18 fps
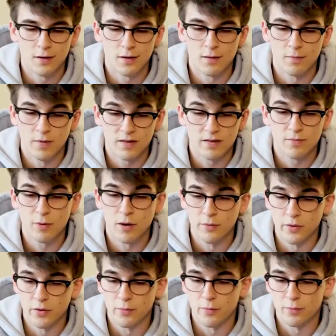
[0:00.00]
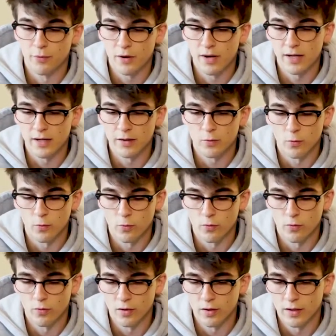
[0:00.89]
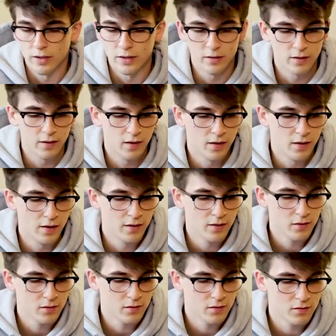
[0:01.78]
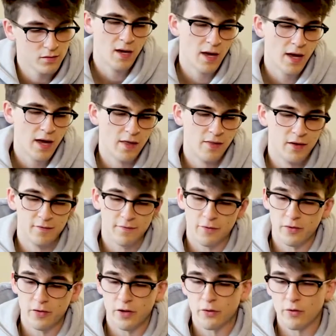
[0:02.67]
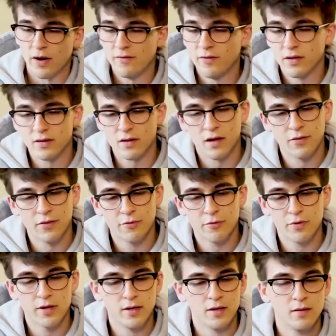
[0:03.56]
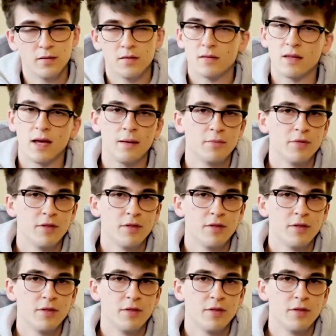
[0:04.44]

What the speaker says: That's probably going to break in really nice. And then for the engravings on 3, same